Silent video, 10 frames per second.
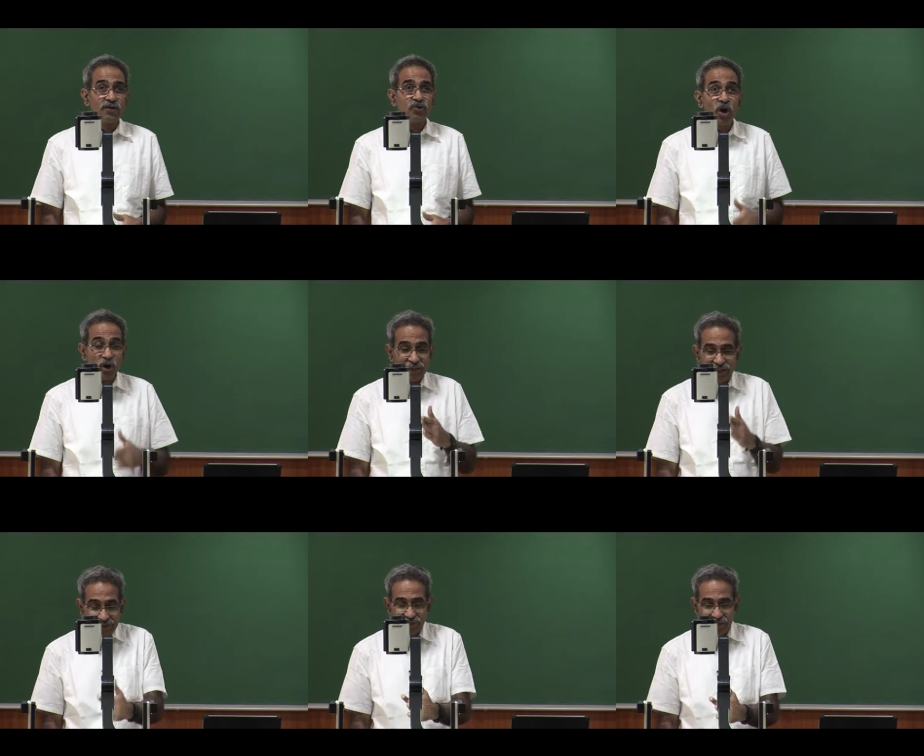So,
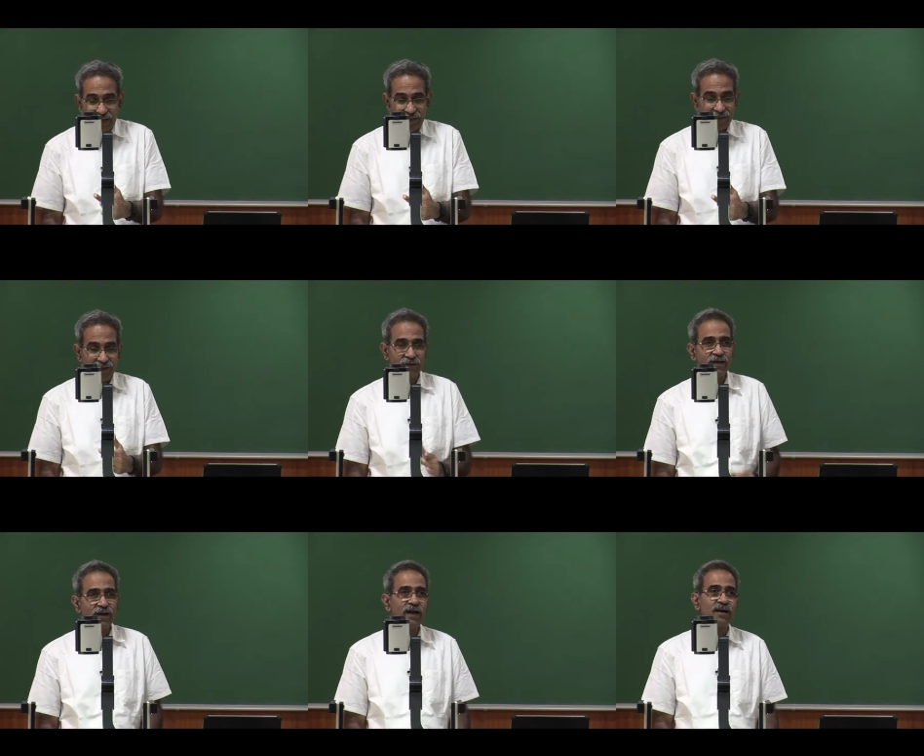this is done,
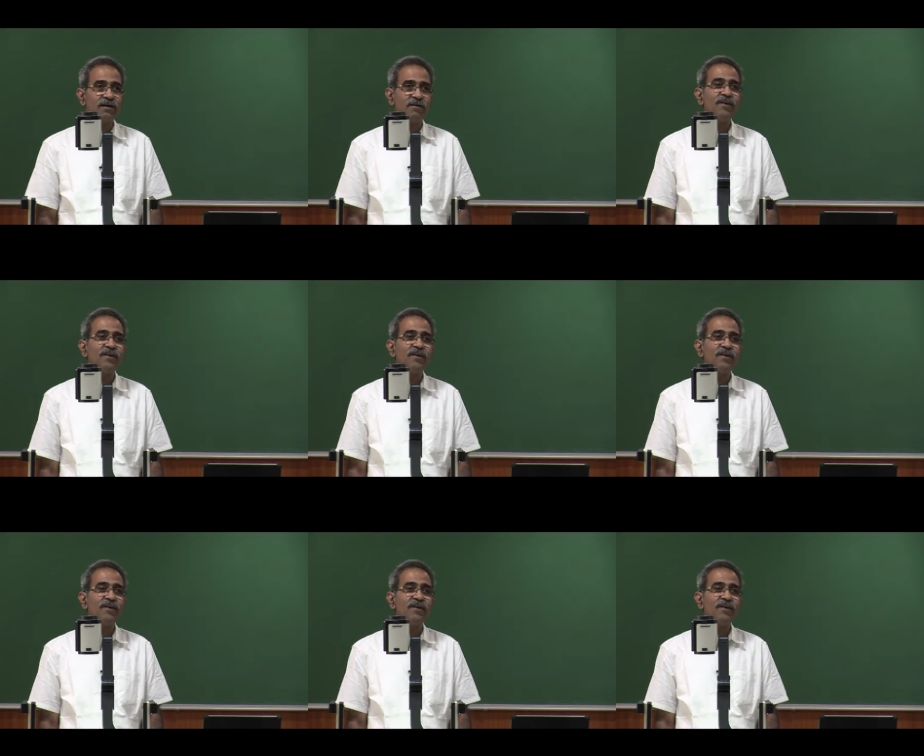and